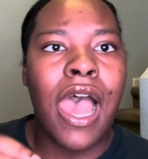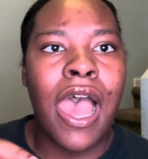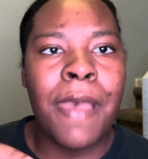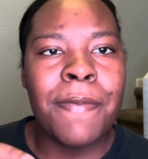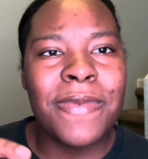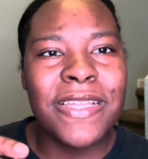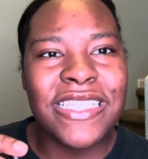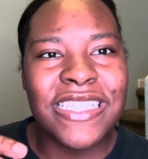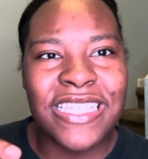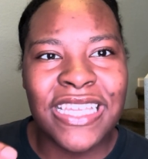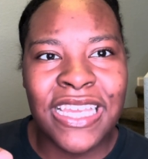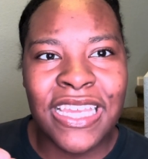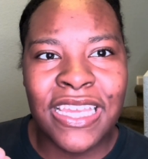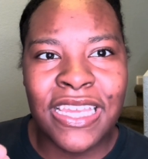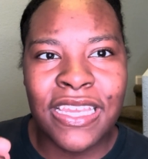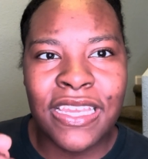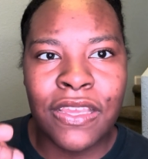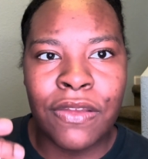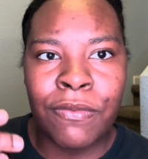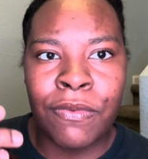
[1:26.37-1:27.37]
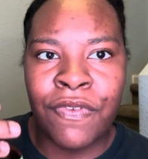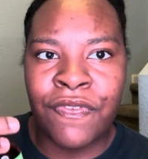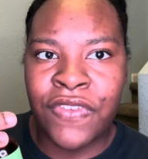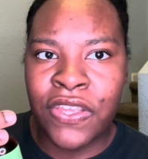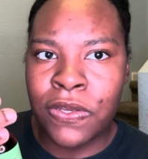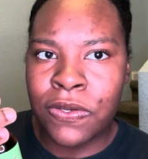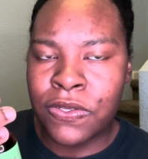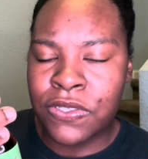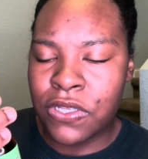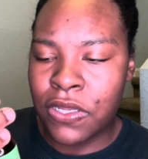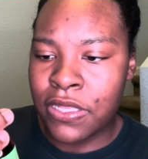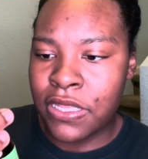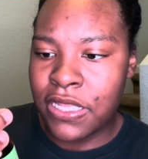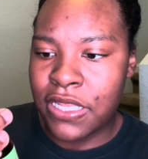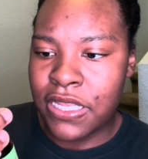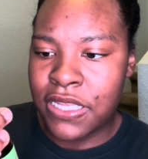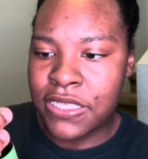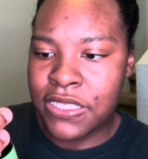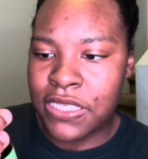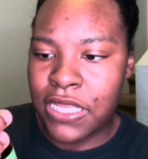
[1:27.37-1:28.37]
I've been seeing reviews on
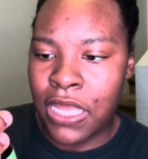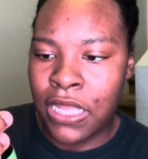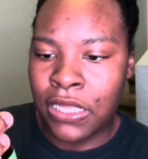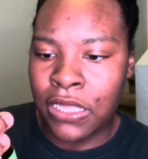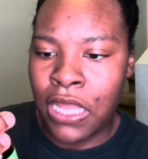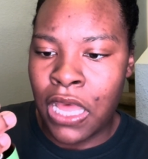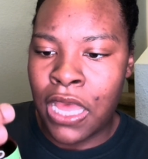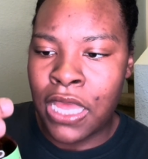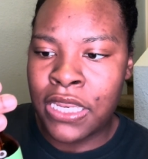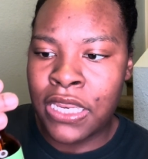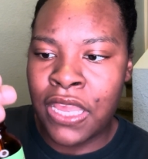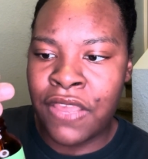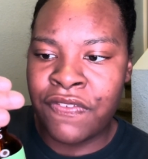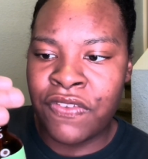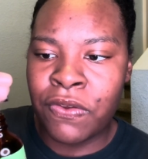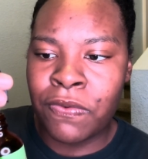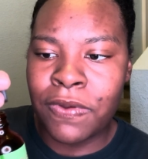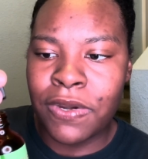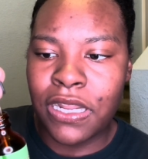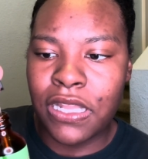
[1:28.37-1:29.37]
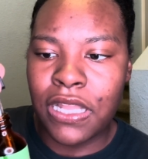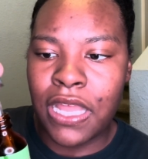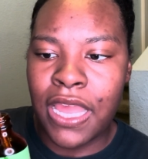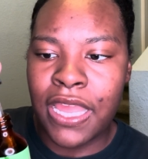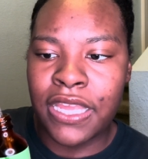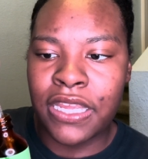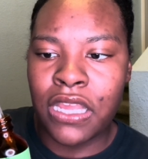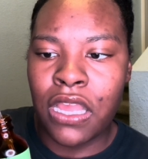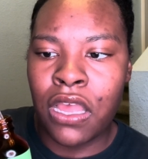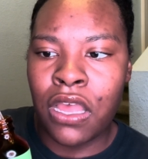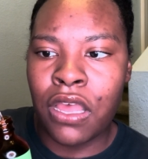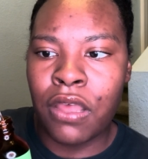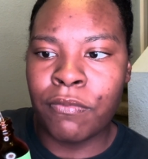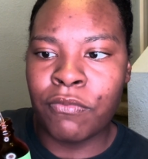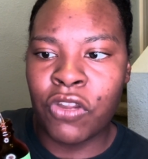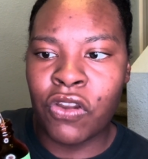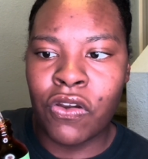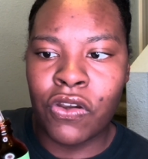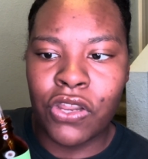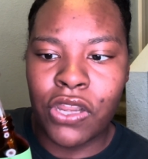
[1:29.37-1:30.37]
this a lot if you want to like
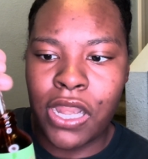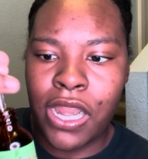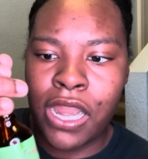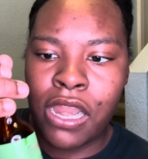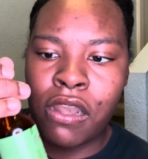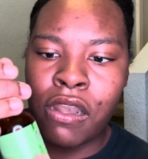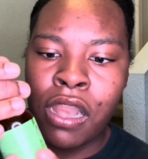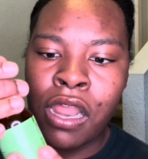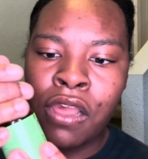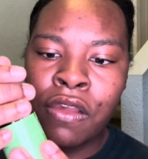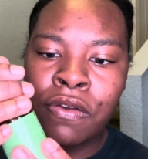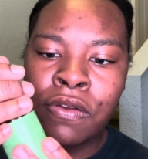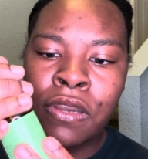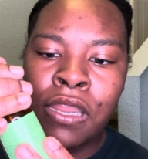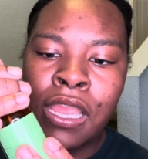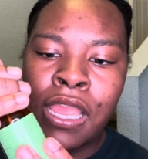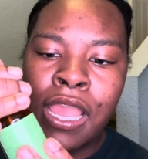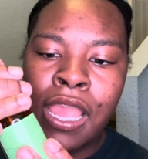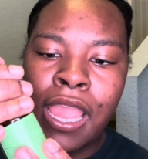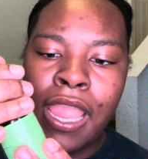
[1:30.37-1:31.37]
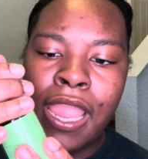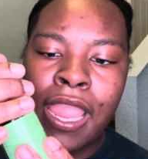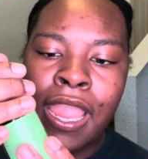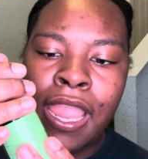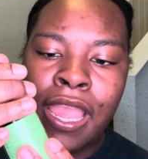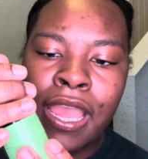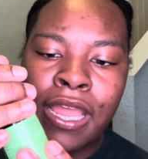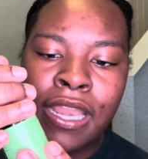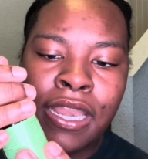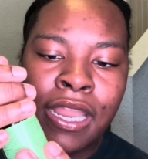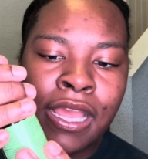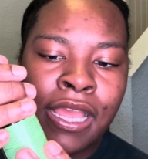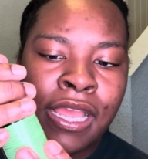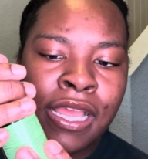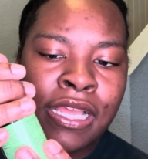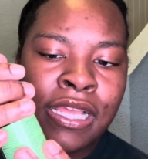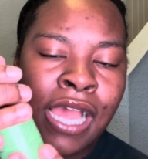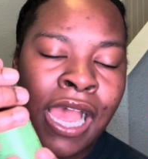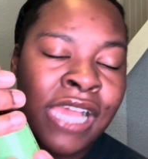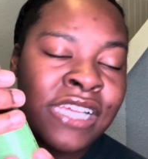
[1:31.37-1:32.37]
grow your hair out, and
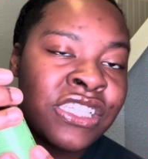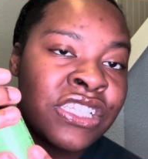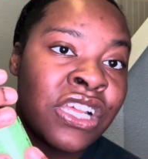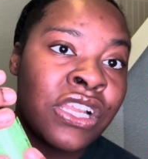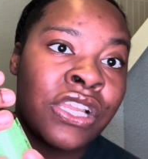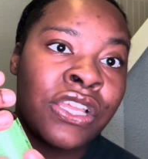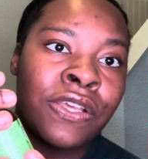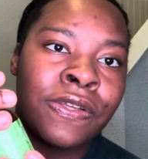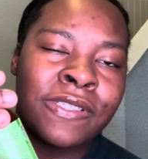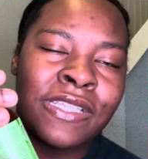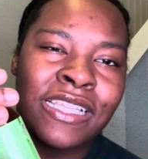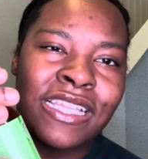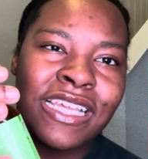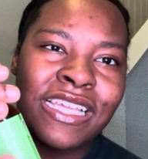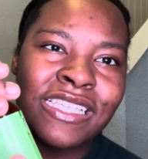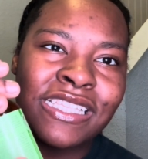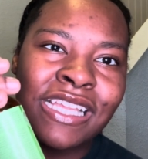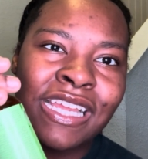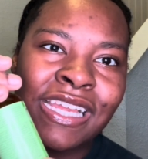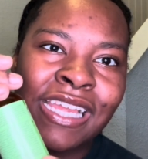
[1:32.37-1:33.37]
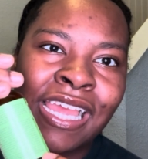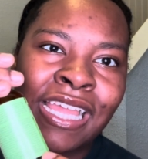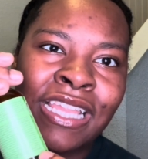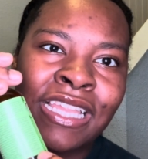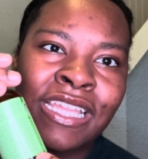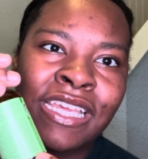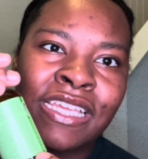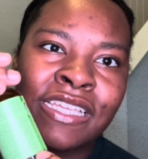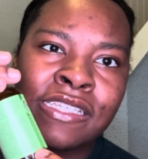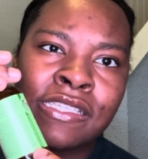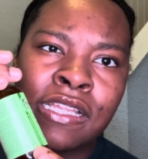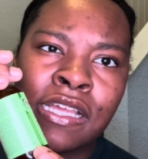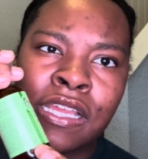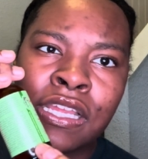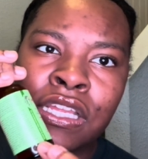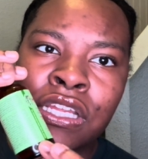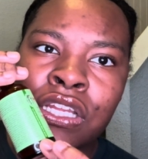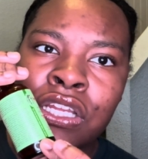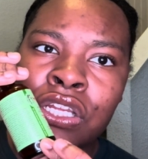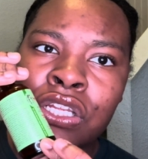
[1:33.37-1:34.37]
I started using this like at least
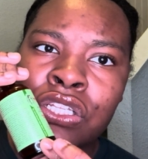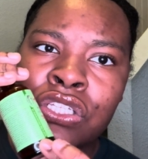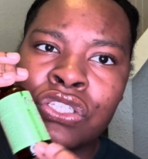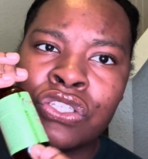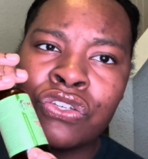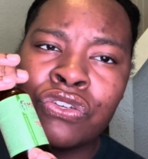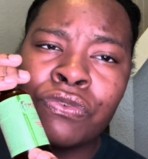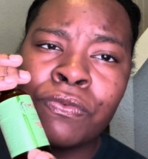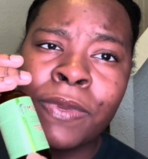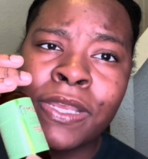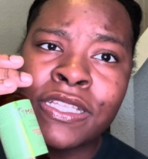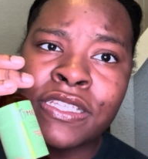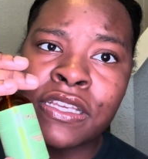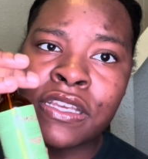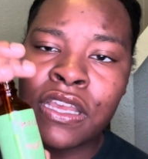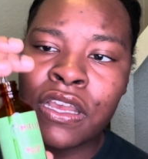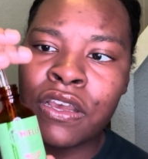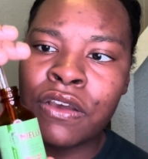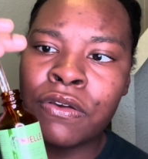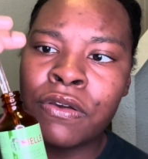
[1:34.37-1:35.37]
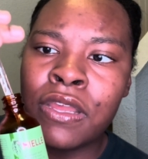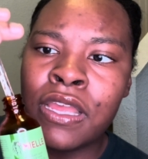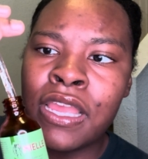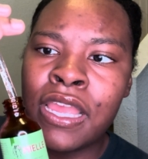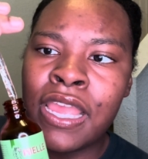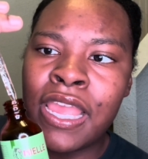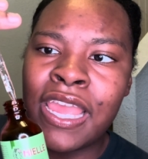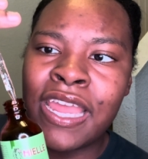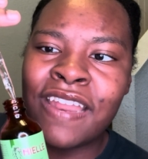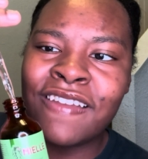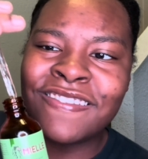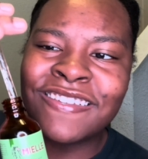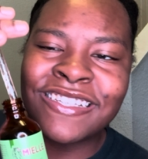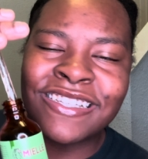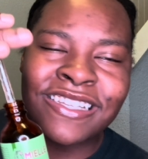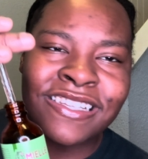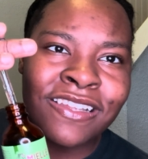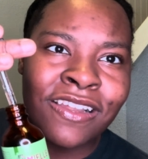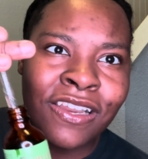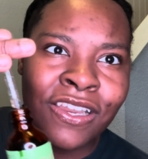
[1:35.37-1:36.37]
like 2 weeks ago, and ever
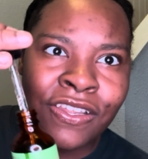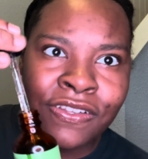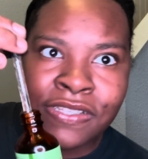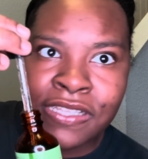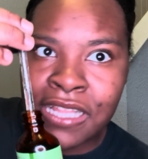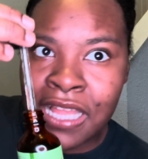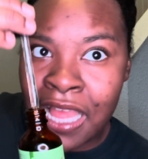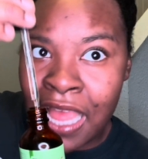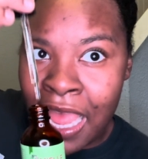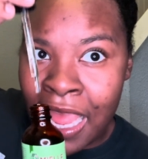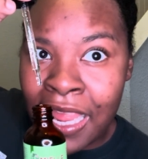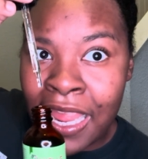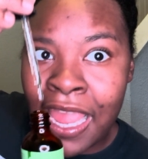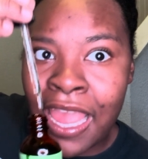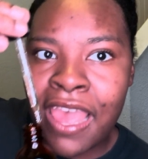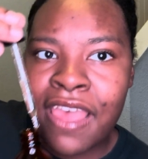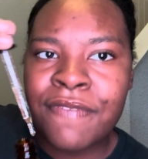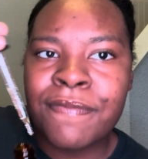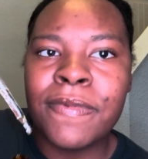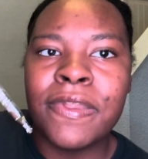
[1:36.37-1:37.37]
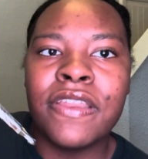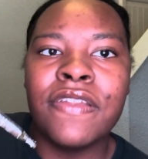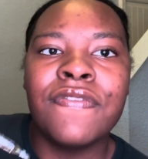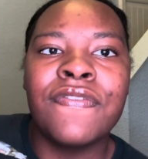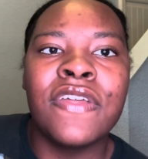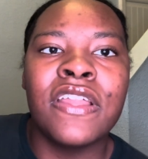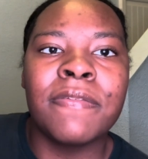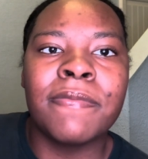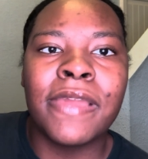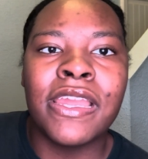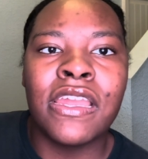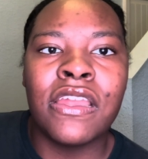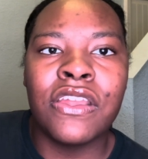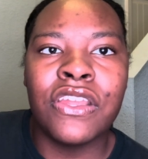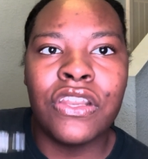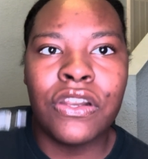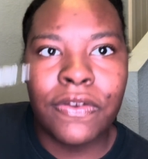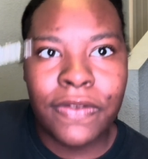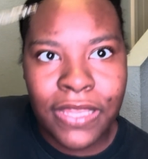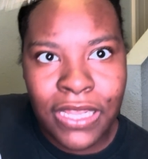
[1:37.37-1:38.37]
since I started using it, I have been feeling my hair,
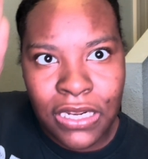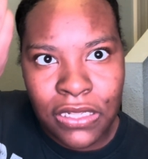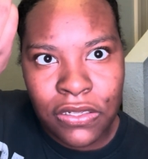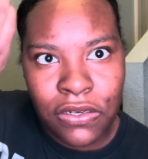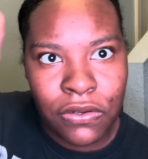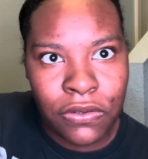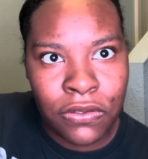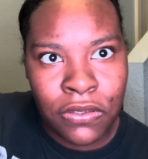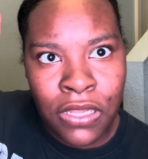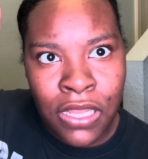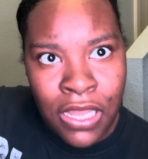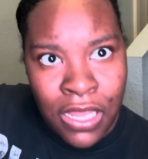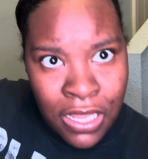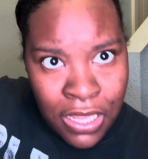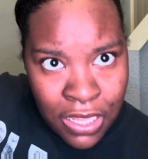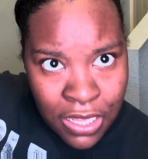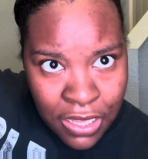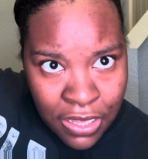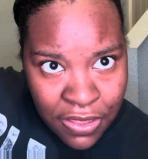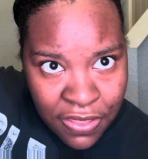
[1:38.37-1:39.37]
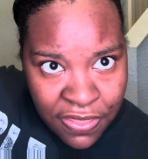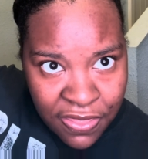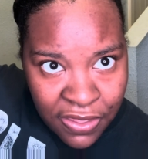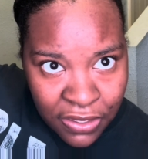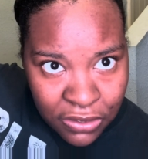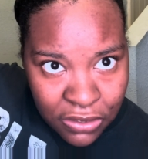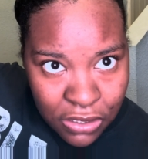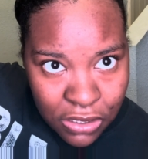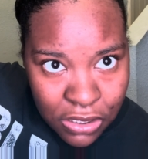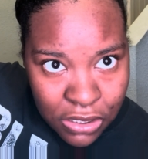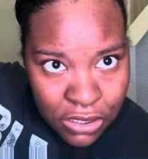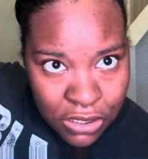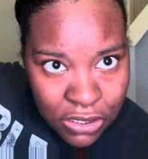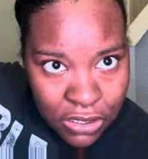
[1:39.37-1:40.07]
you know, get a little thicker.